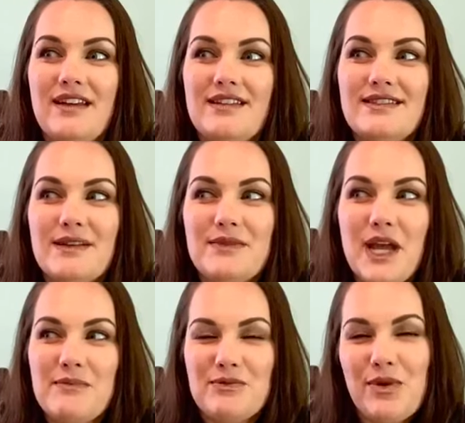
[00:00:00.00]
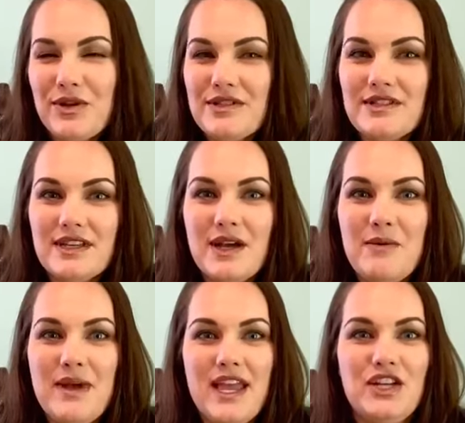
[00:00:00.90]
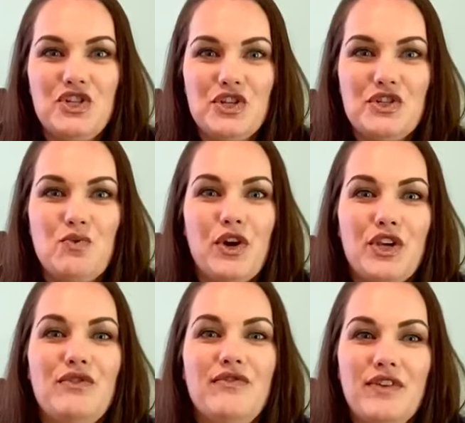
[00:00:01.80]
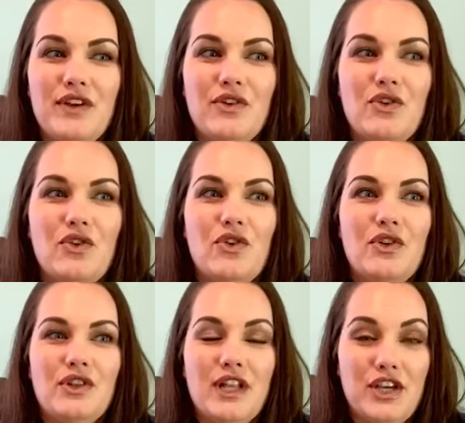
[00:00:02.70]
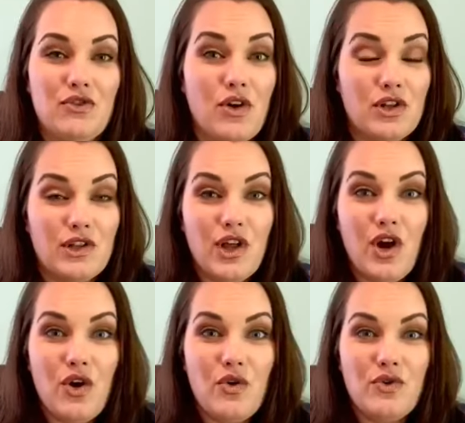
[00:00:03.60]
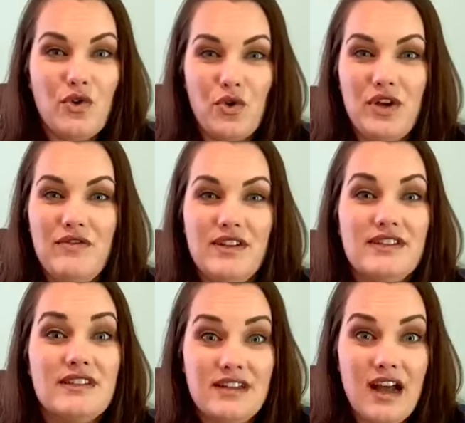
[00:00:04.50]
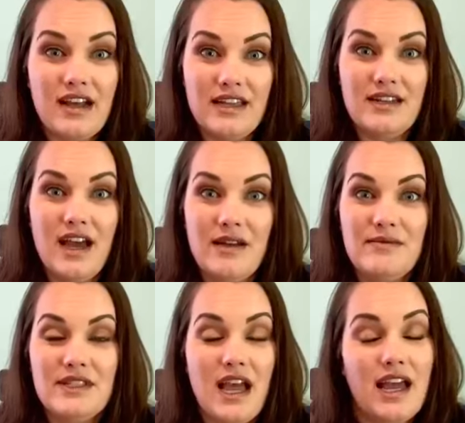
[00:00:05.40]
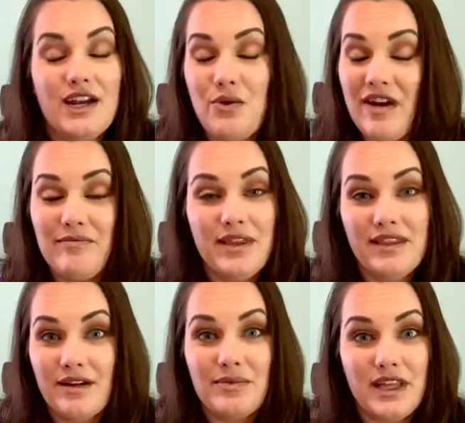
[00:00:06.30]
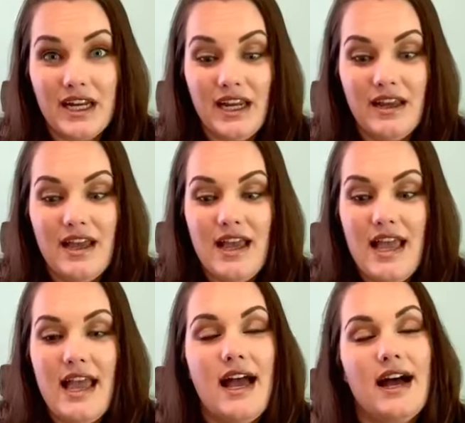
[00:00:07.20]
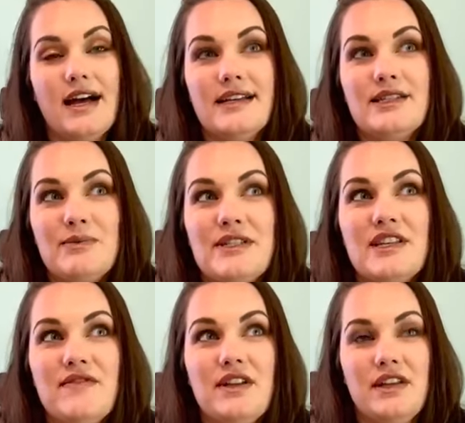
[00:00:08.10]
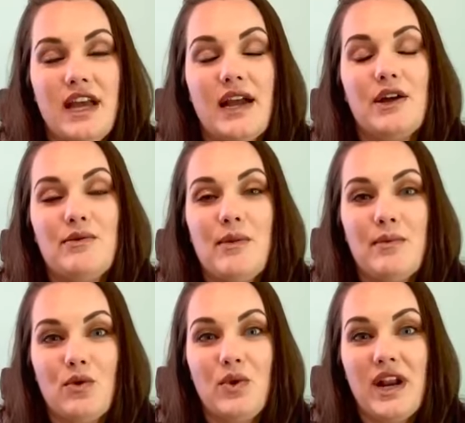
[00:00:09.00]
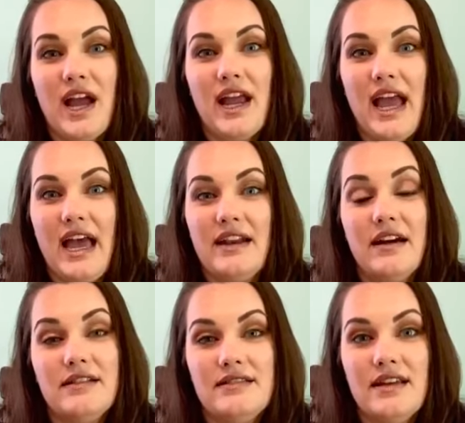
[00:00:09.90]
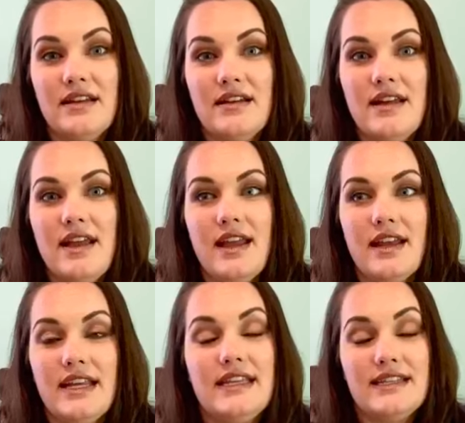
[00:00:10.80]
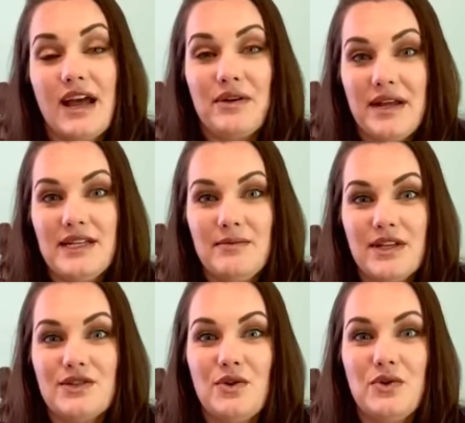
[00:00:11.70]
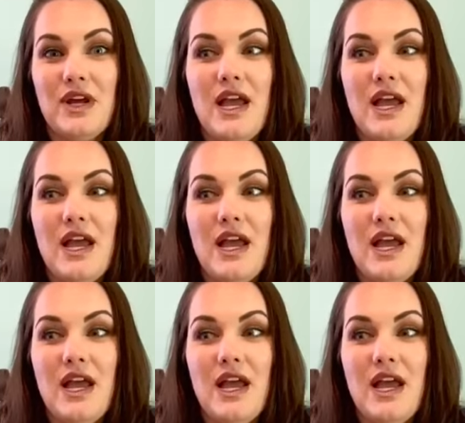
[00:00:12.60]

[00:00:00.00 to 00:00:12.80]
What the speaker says: sometimes burdensome and just where you feel like you're all alone or even stuck at times. I know I've been there plenty. Specifically, I can remember when I had Hudson, and he's now 19 months old,